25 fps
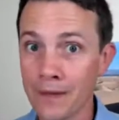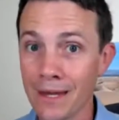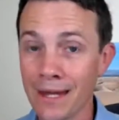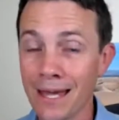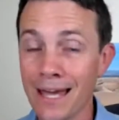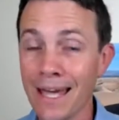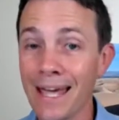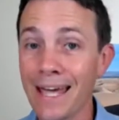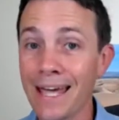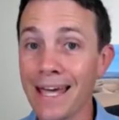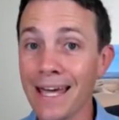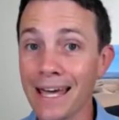
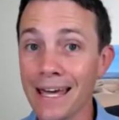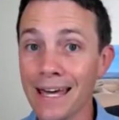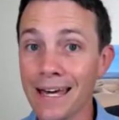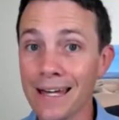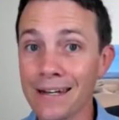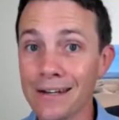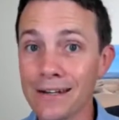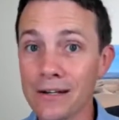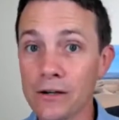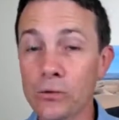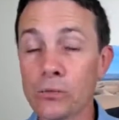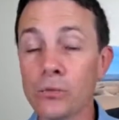
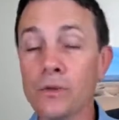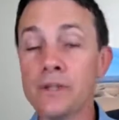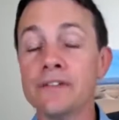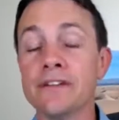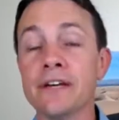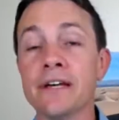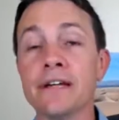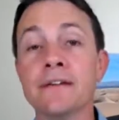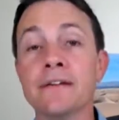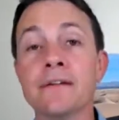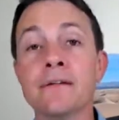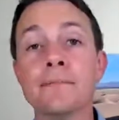and we
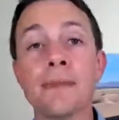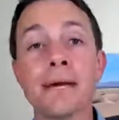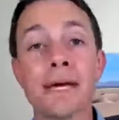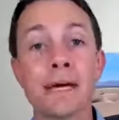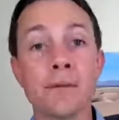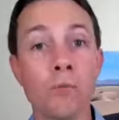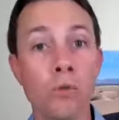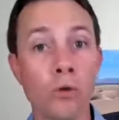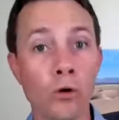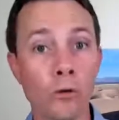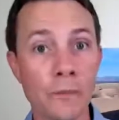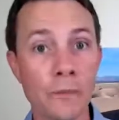tend to make
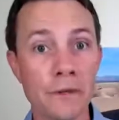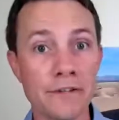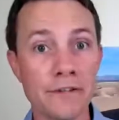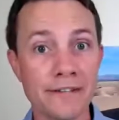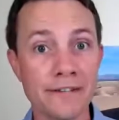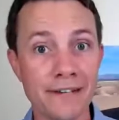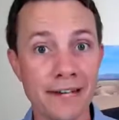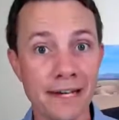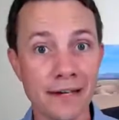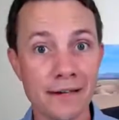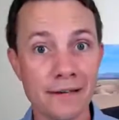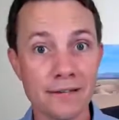more
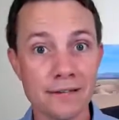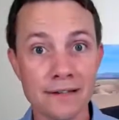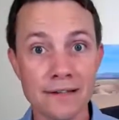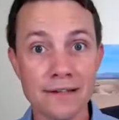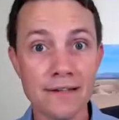mistakes. And